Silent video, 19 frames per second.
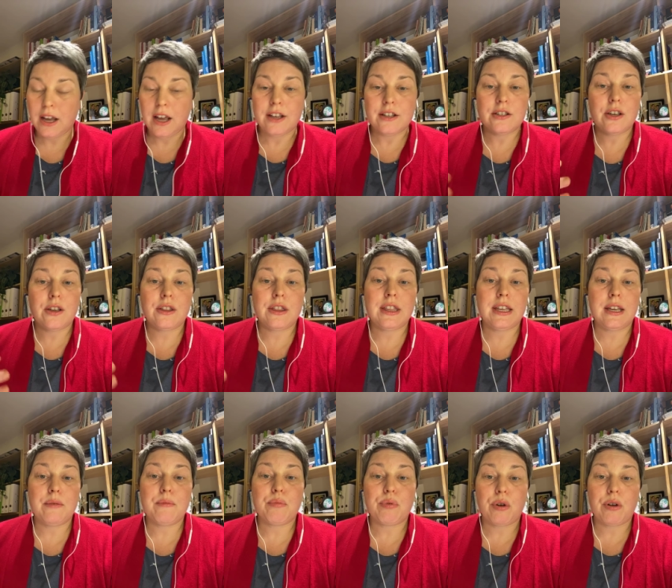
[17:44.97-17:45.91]
So,
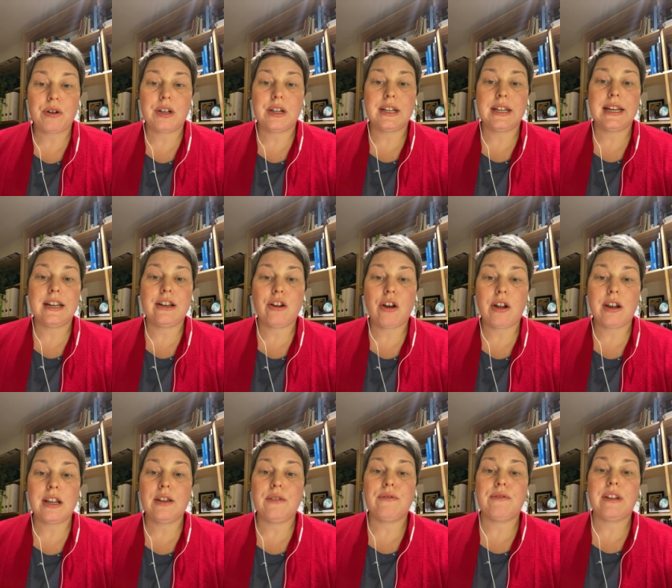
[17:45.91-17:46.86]
think broccoli,
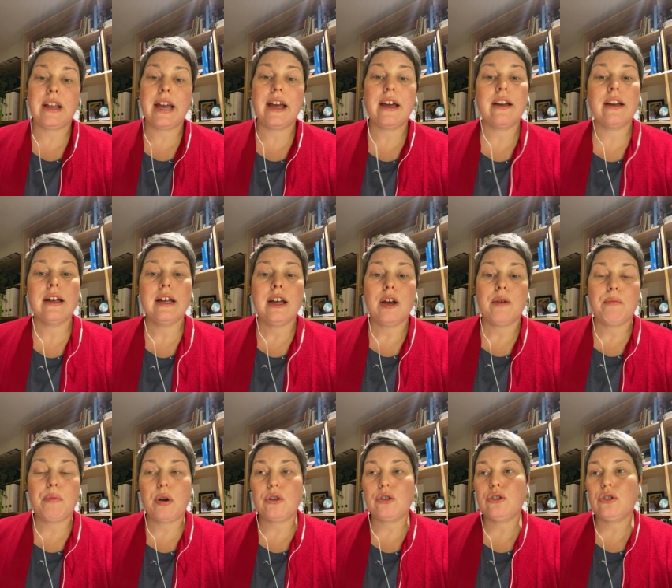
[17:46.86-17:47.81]
cauliflower,
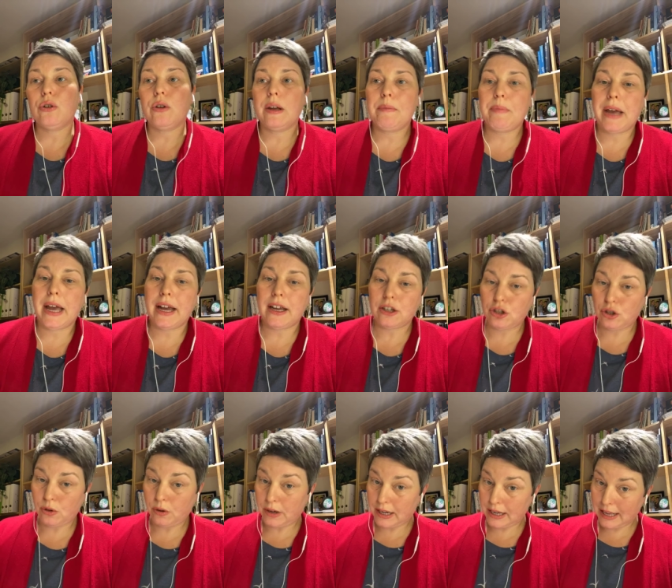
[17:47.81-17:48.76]
bok choy, pak
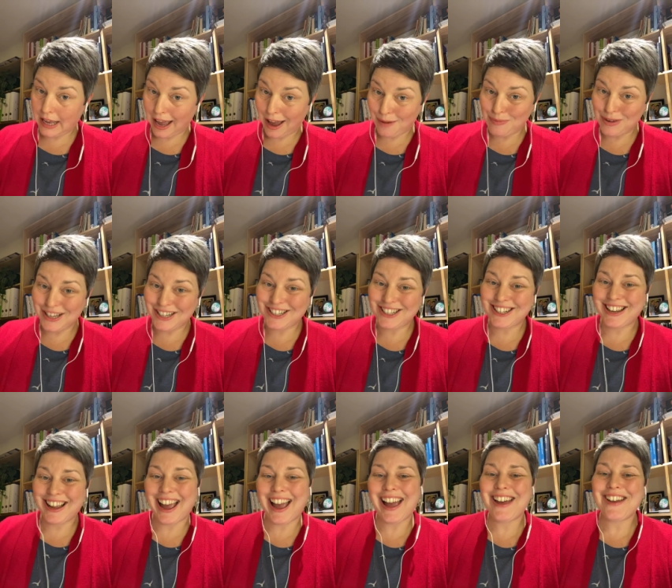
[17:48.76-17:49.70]
choy, cabbage,
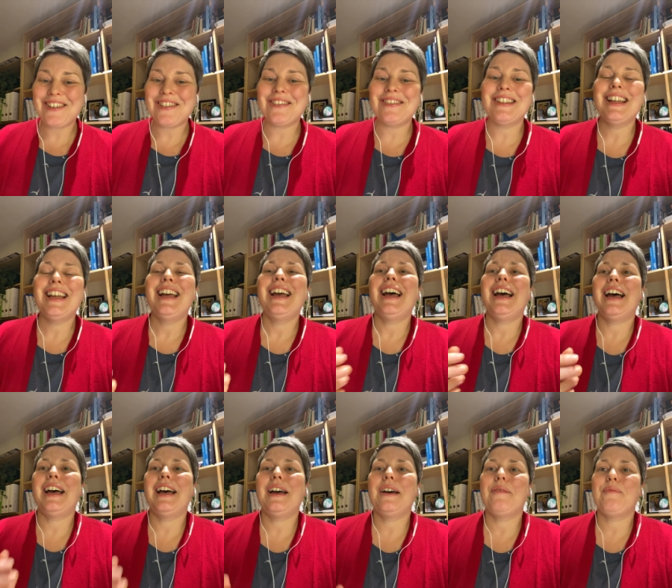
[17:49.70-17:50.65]
kale,
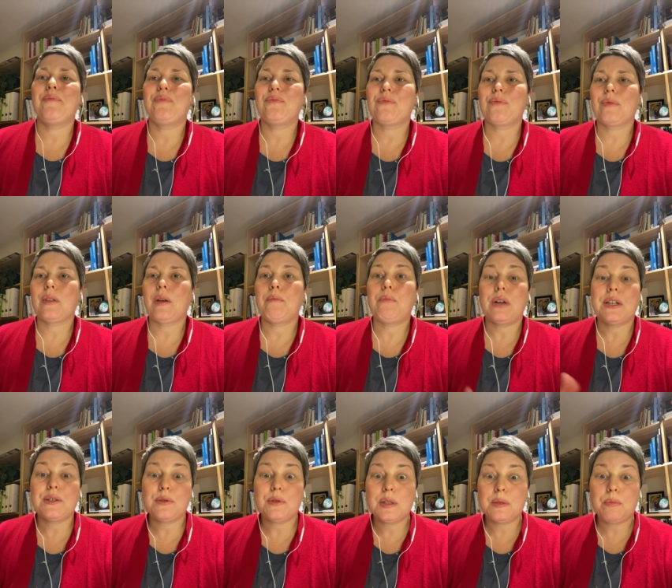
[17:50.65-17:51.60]
um,
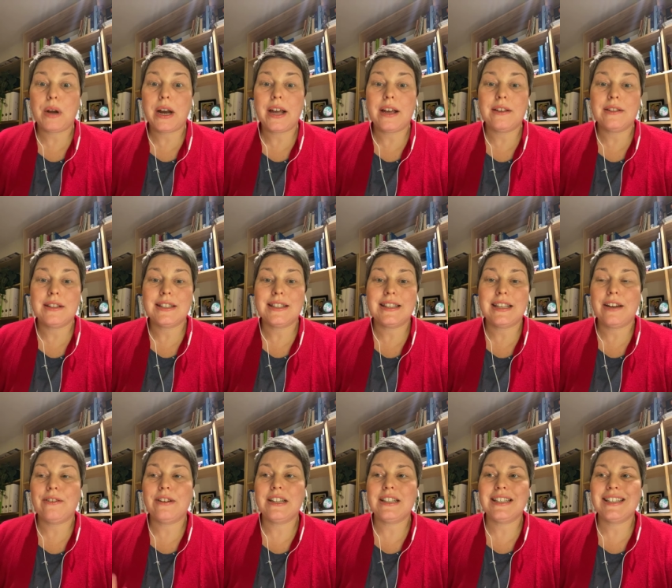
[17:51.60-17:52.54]
Brussels sprouts,
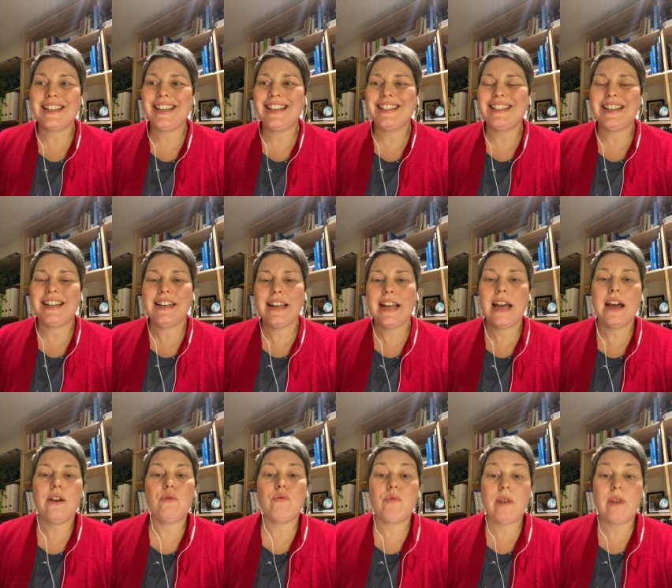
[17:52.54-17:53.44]
they're in season now.